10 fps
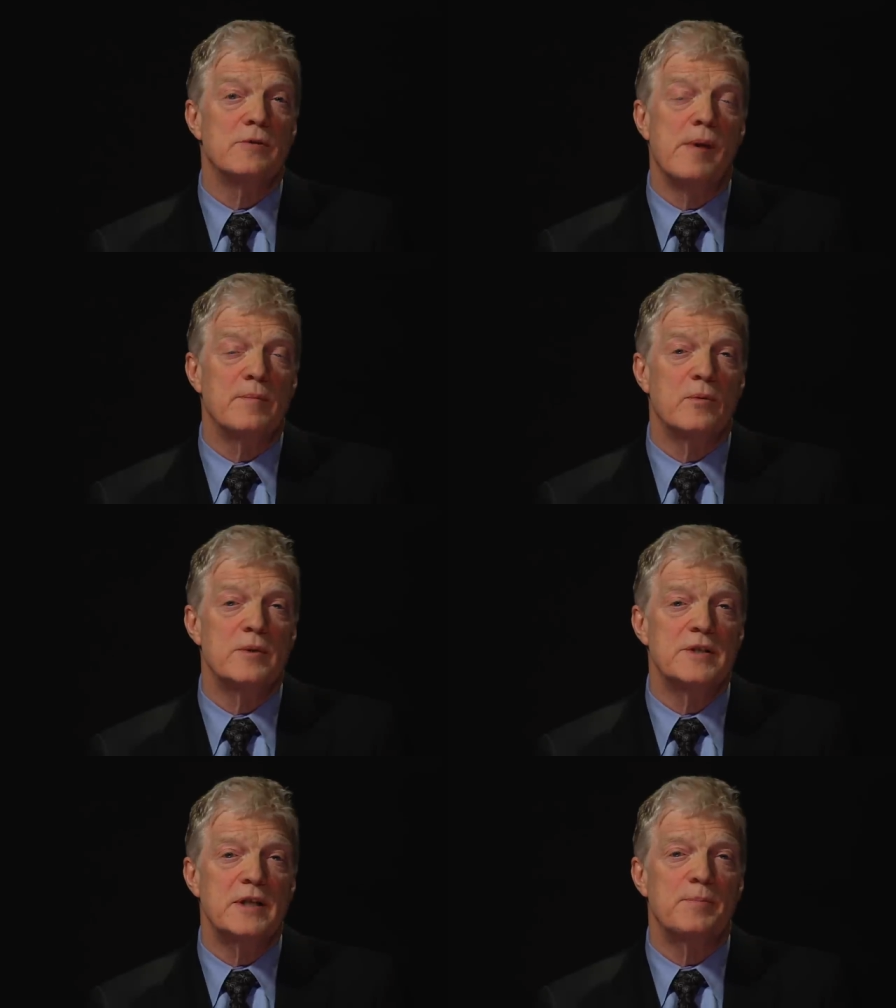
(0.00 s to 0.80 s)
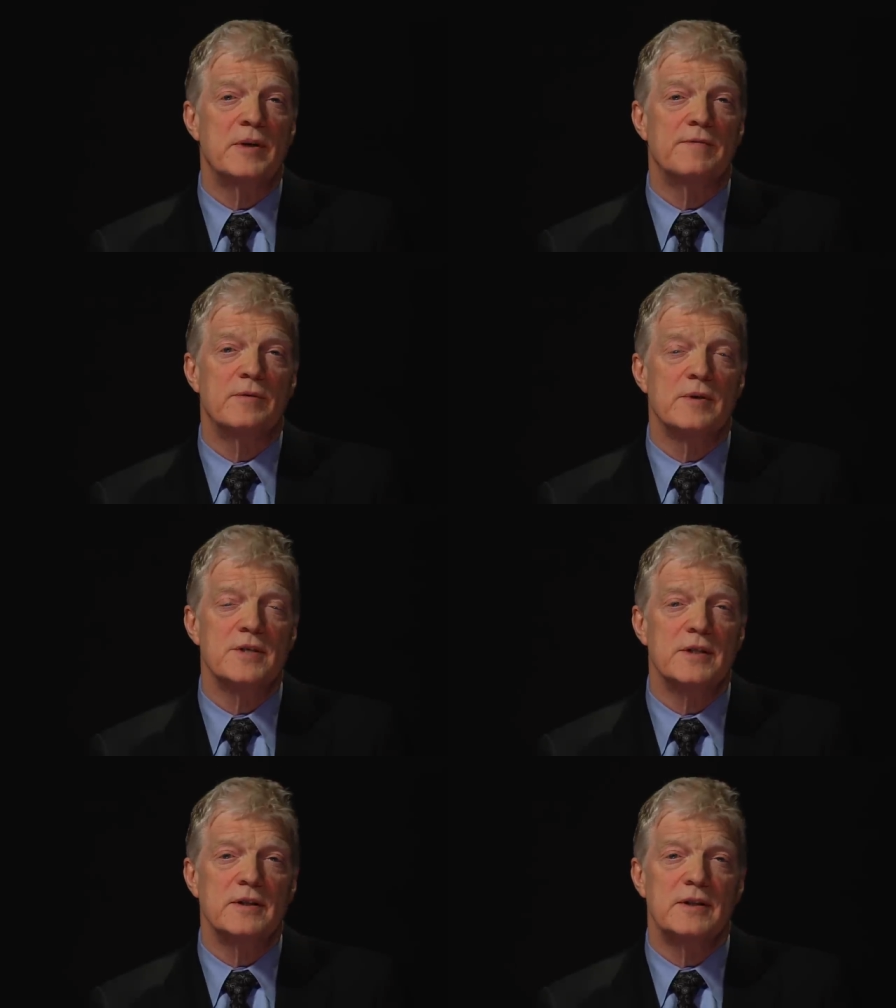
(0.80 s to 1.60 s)
you remember, was deeply
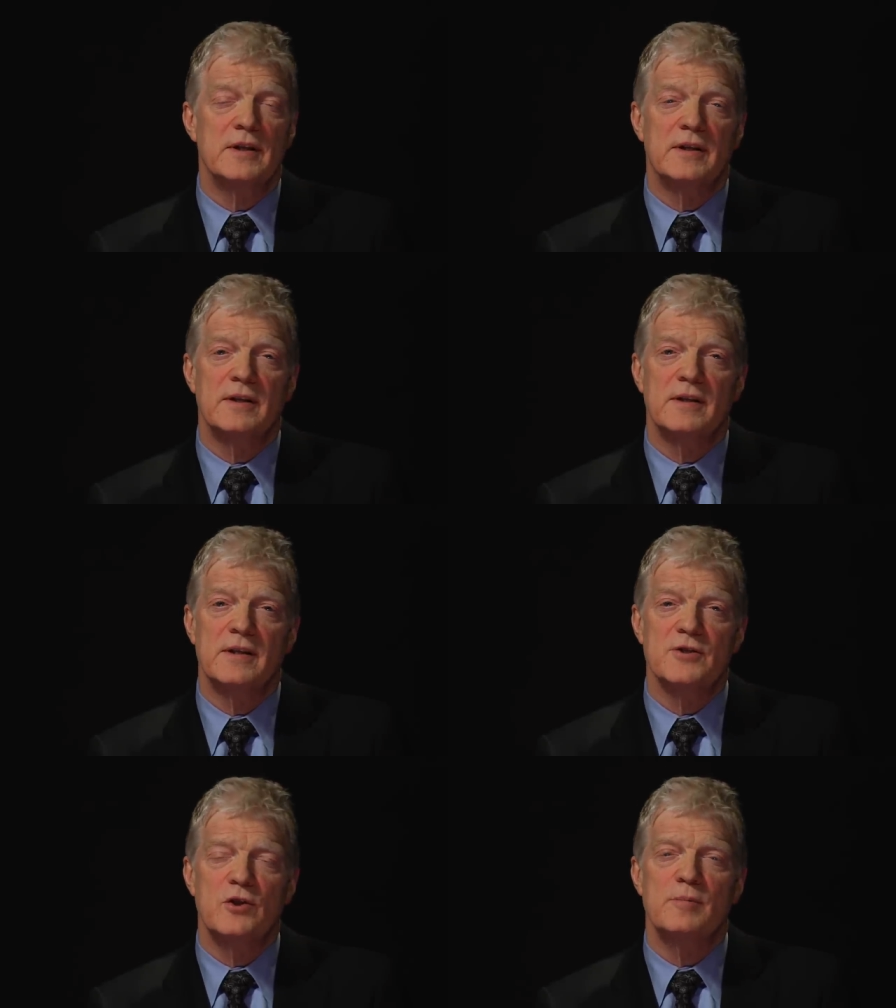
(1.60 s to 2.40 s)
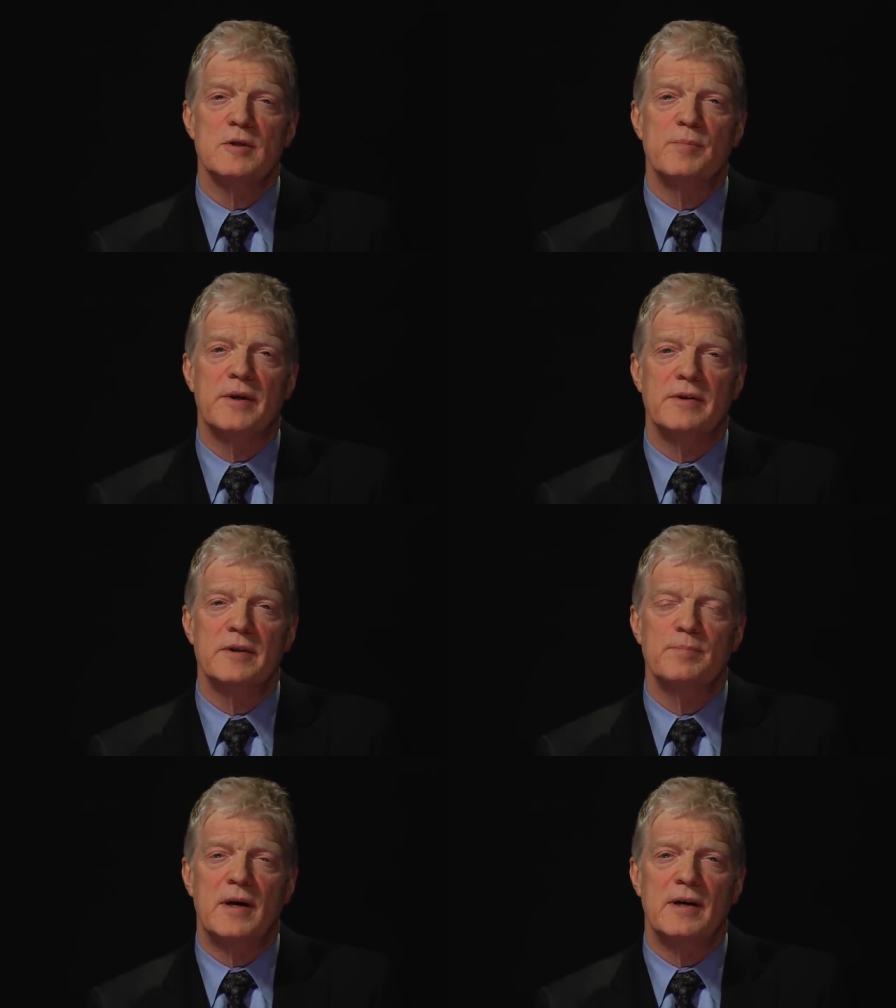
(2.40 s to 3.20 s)
influenced in his Cubist
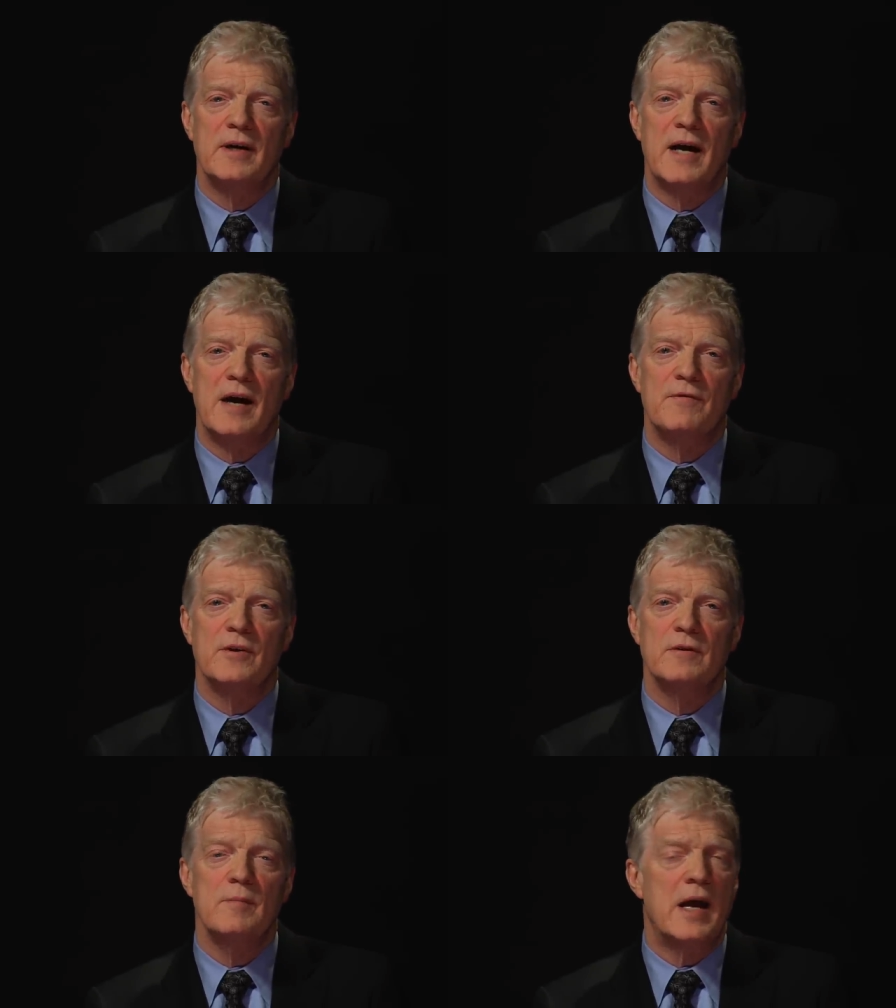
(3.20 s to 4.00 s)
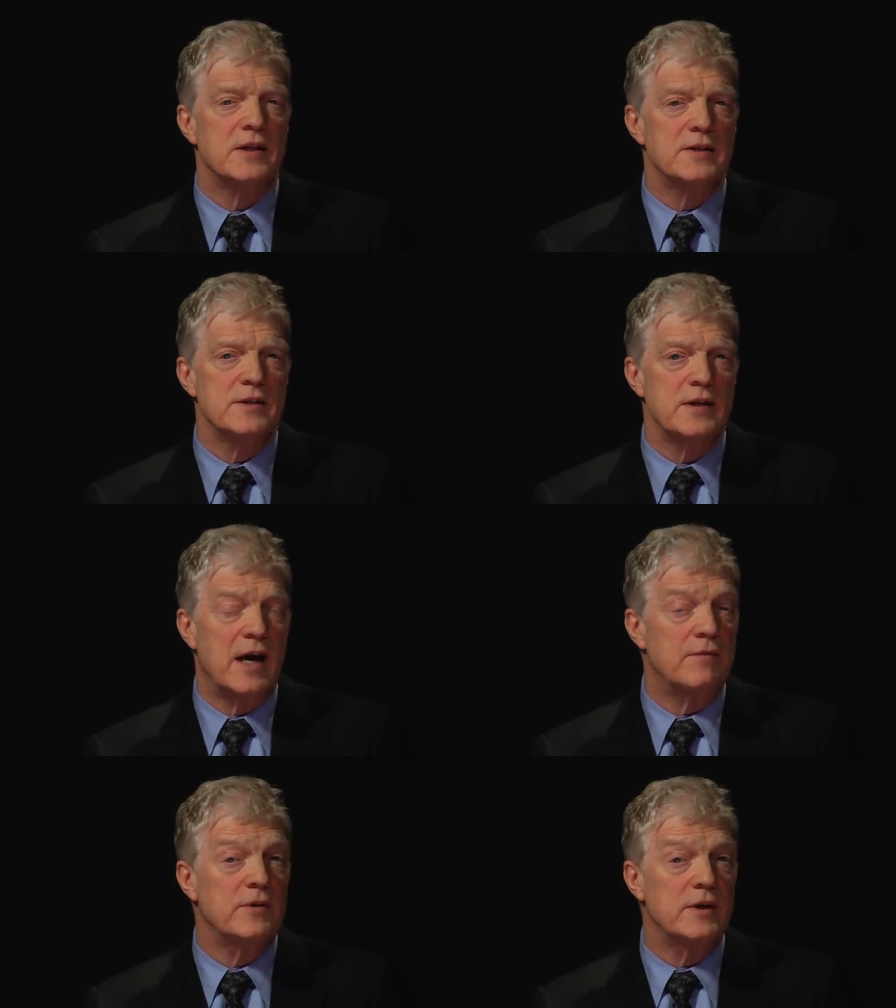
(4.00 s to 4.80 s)
period by African masks and
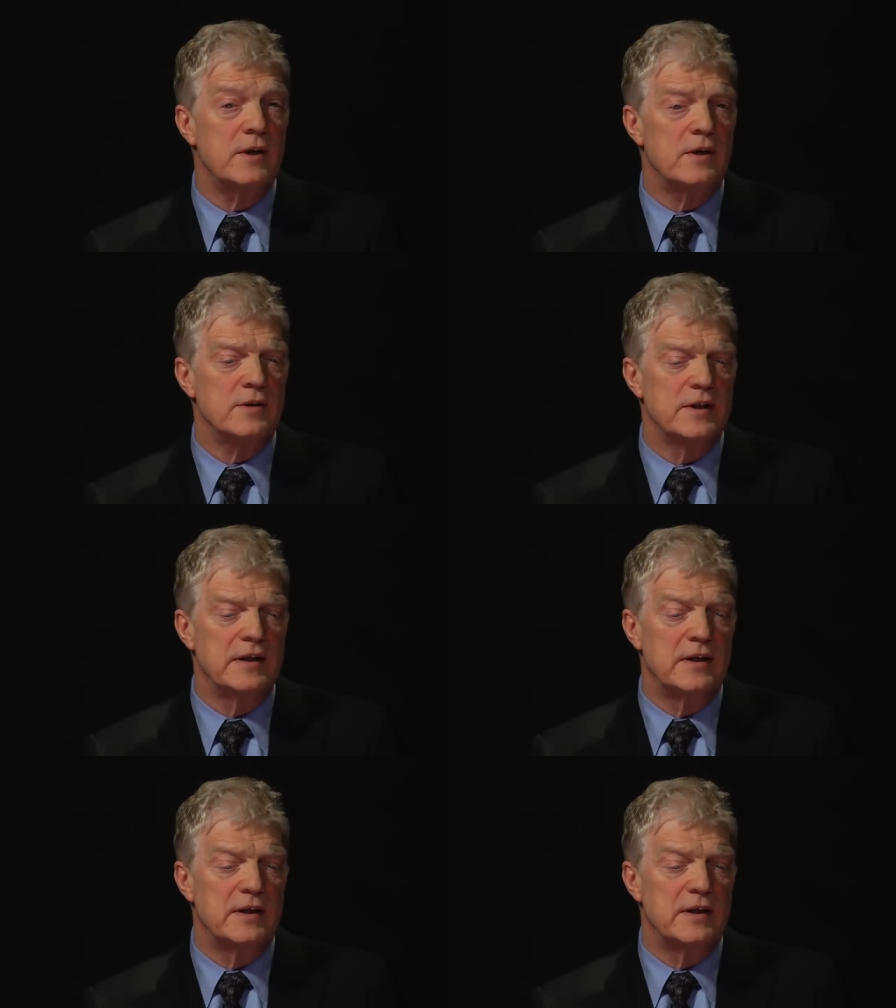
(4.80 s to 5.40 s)
African art.